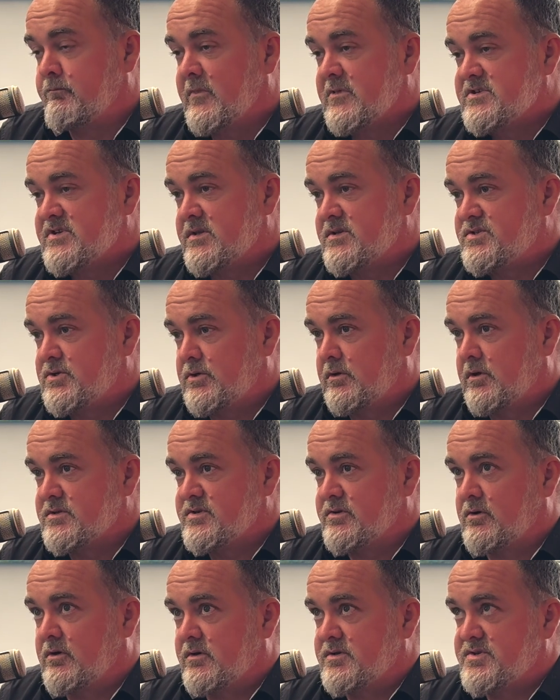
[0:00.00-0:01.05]
So there's two lots
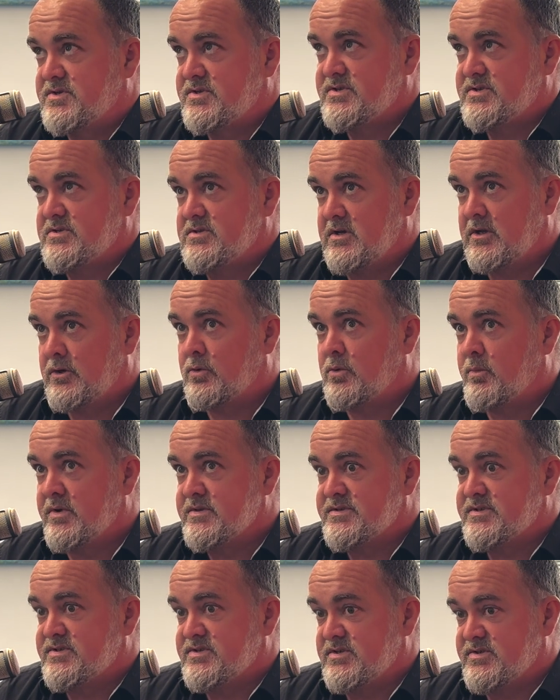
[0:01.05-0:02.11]
of costs in all
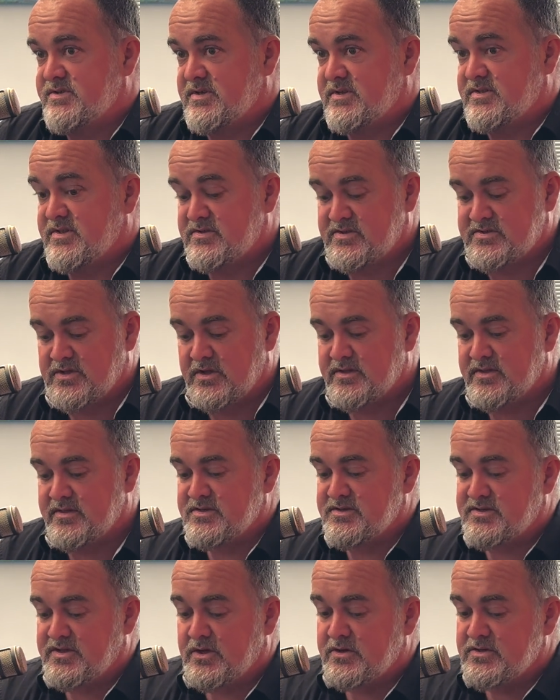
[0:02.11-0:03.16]
businesses.
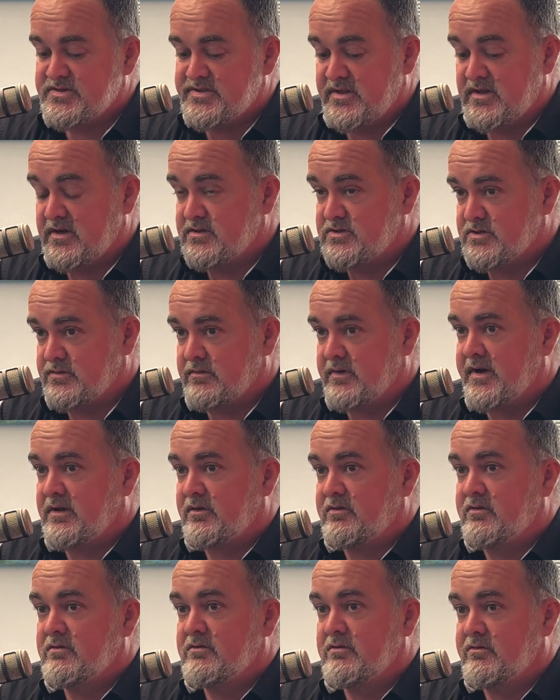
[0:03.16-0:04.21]
There's those that are
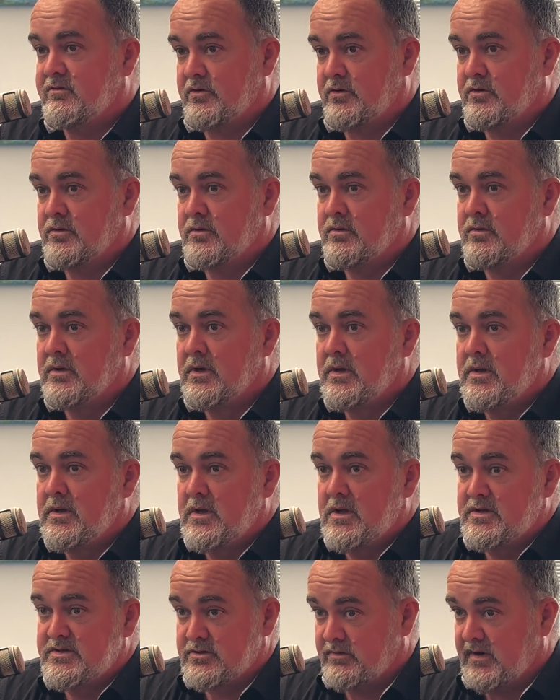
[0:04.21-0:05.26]

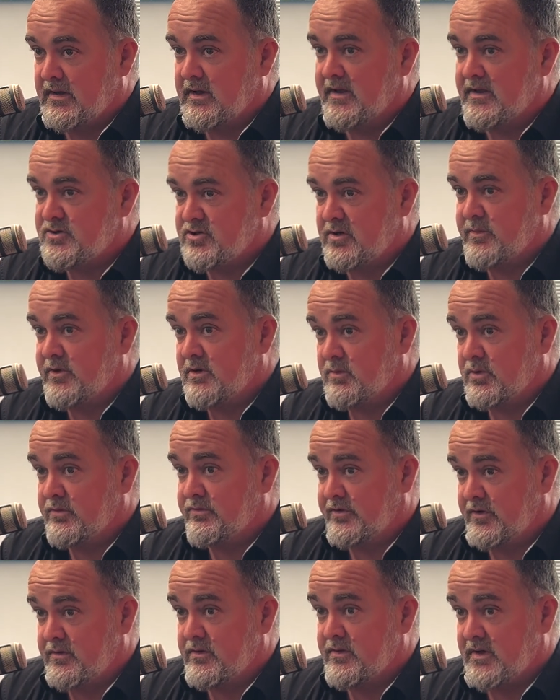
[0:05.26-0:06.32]
directly attributable
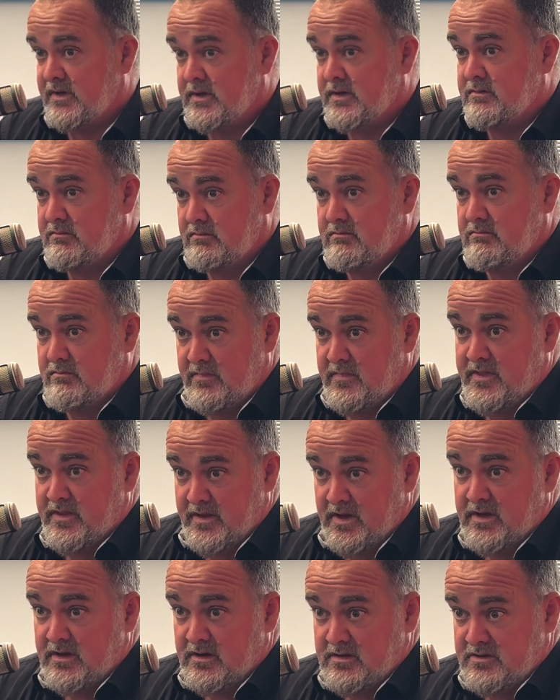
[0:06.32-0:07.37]
to
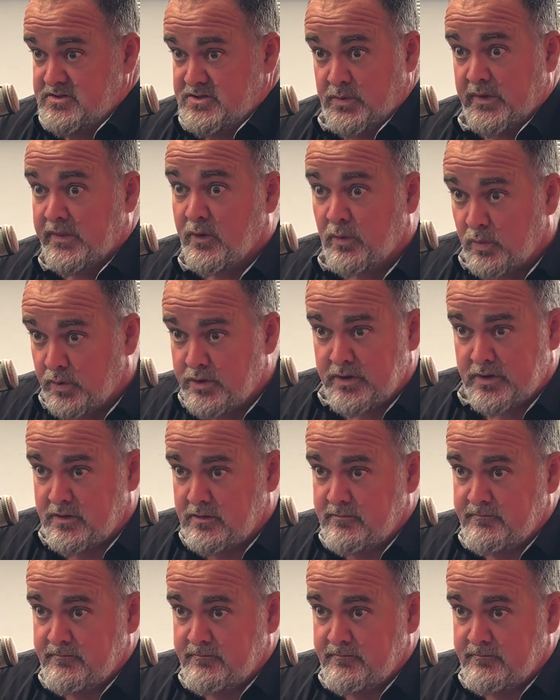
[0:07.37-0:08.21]
the doing the work.